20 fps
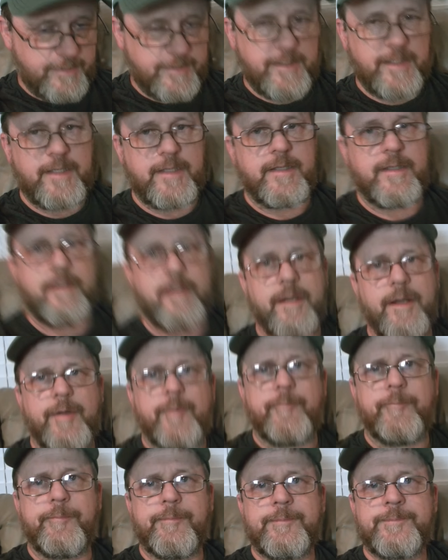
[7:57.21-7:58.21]
the
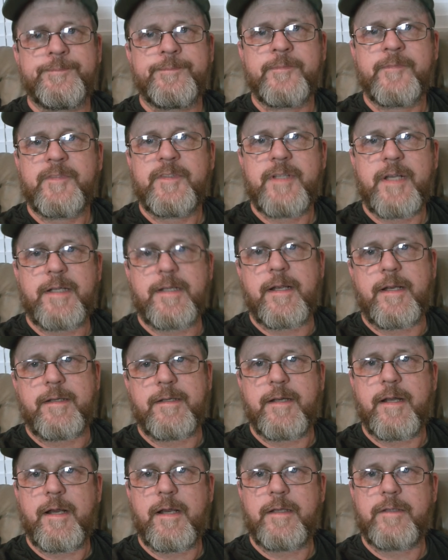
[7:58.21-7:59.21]
um, ten
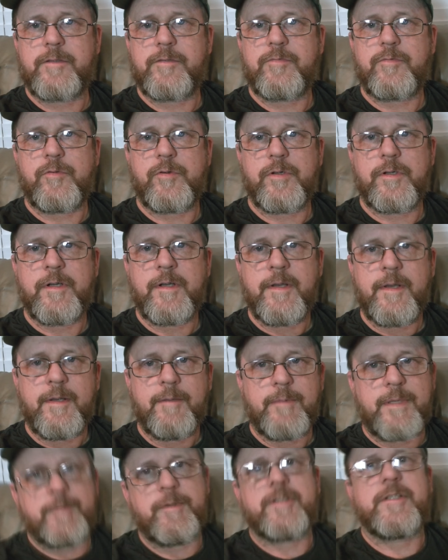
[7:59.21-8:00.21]
ninety-nines for.
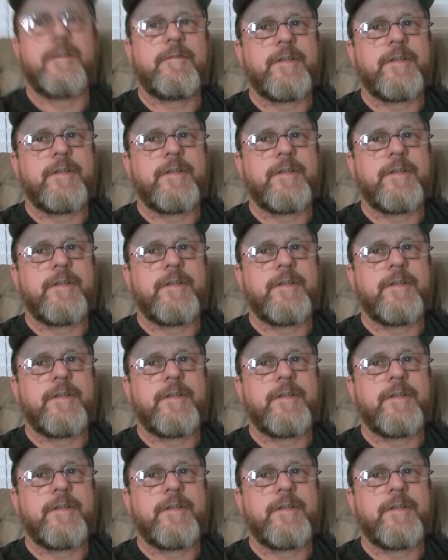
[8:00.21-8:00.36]
Pretty much